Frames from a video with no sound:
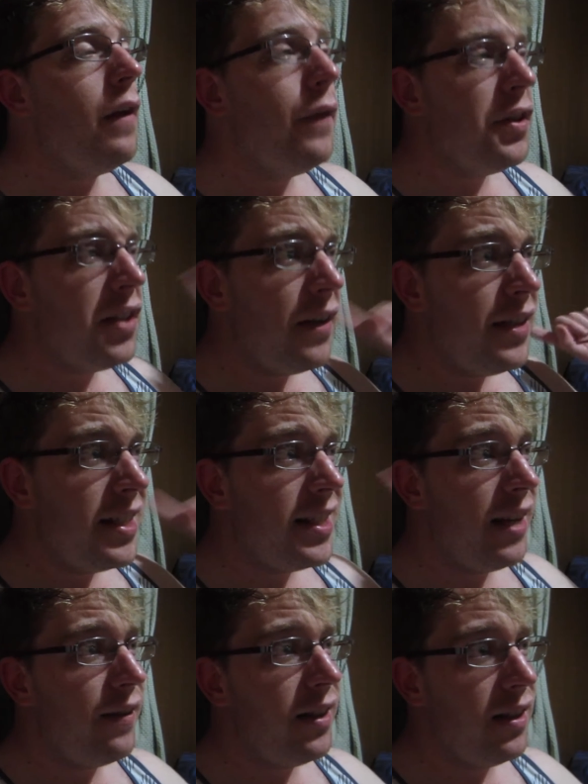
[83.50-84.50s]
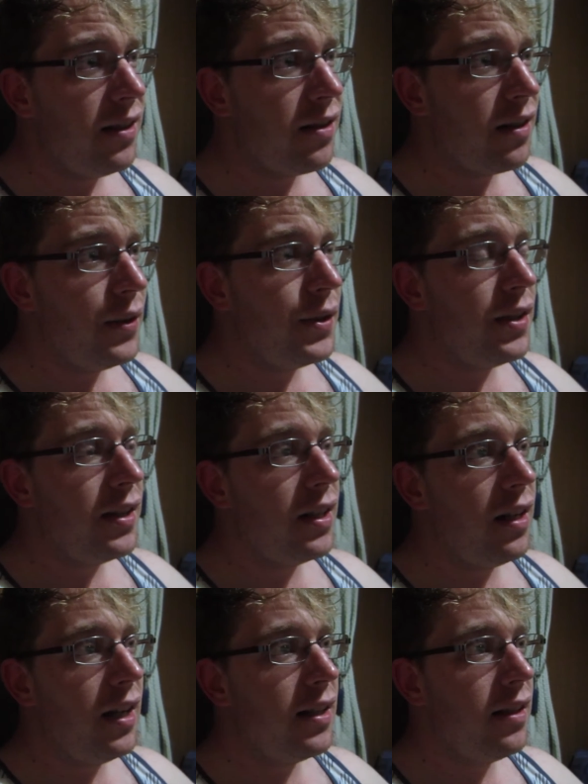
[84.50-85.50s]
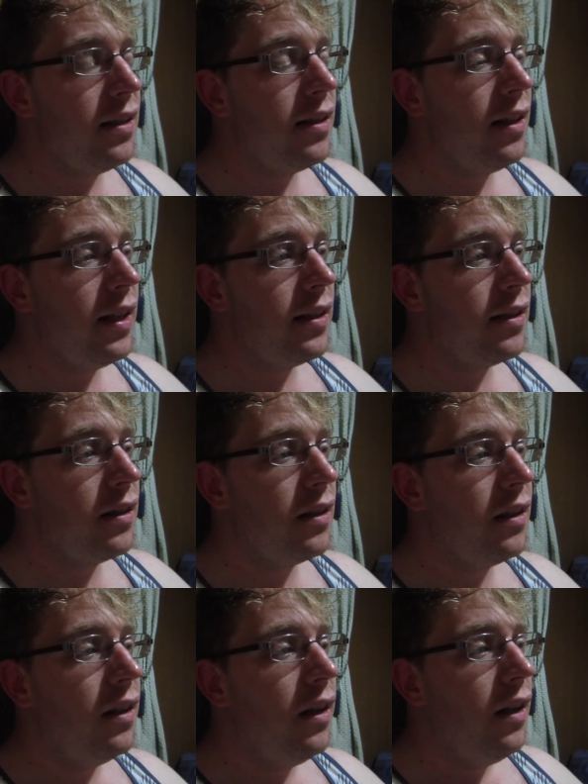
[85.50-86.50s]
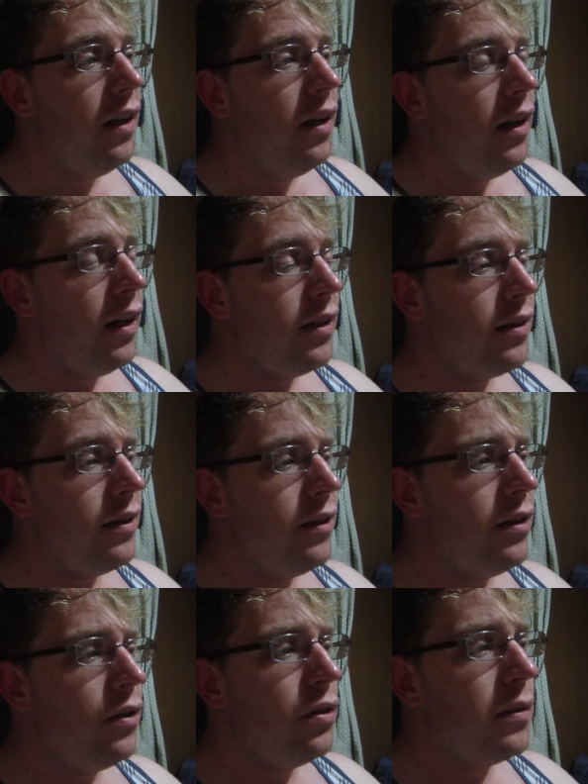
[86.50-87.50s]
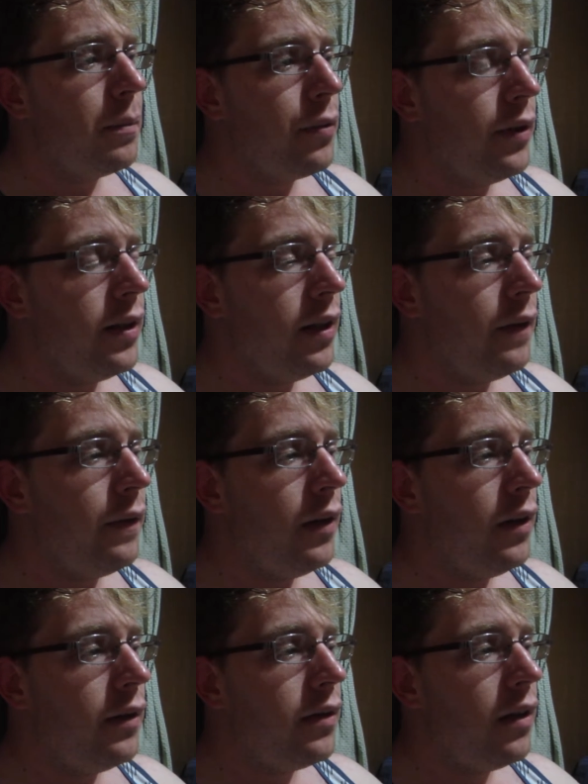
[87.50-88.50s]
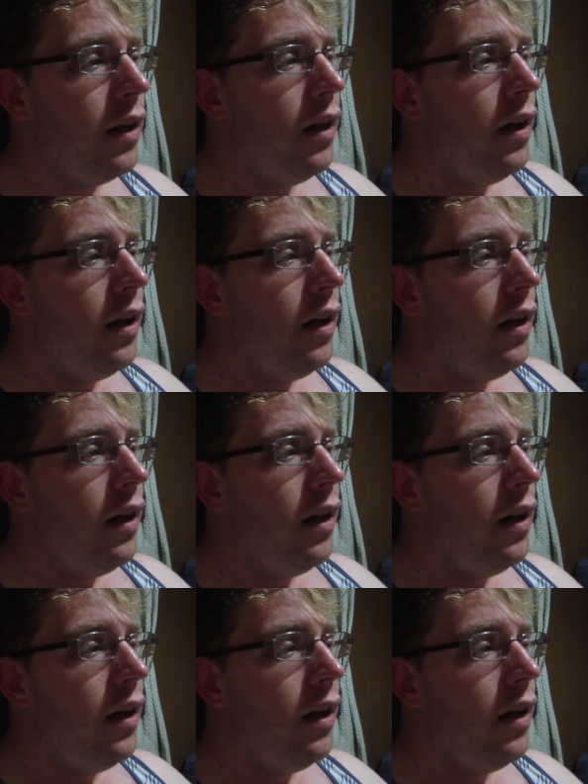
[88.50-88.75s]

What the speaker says: First I have year 7 history, which is a nice easy lesson. I just need to do some printing first.